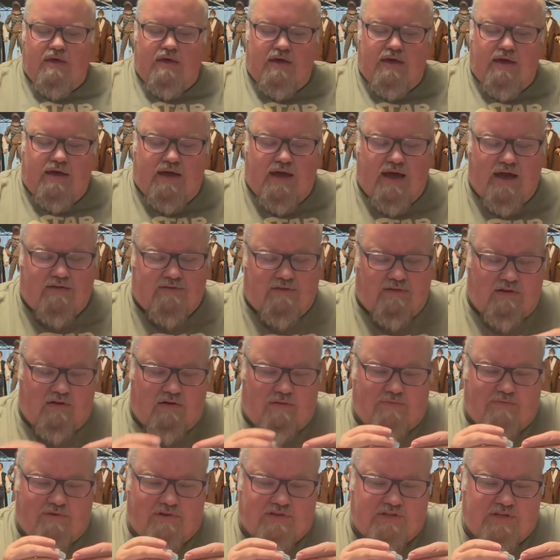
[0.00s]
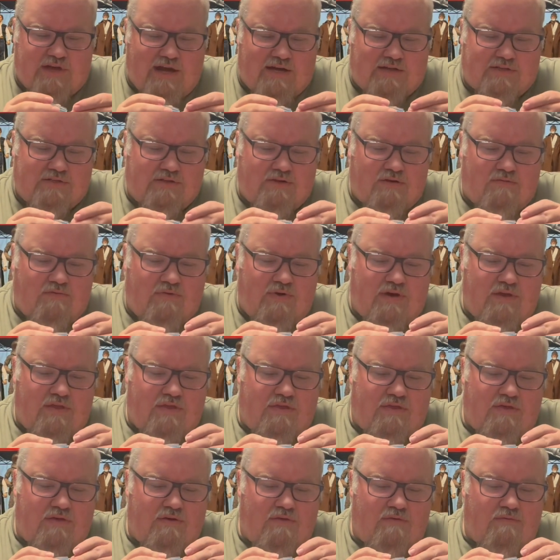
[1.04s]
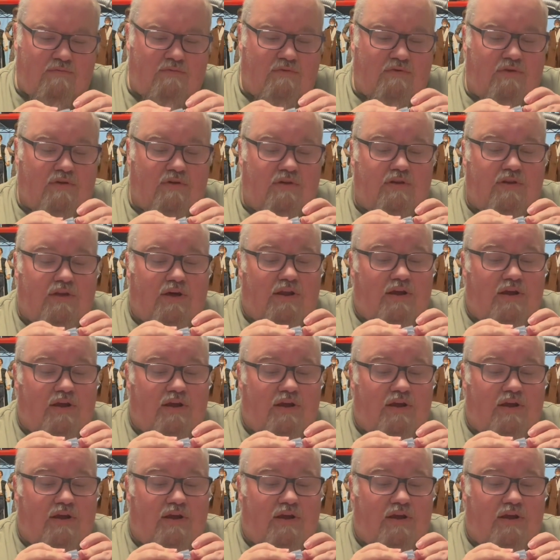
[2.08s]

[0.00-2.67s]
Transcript: he has a little projector with none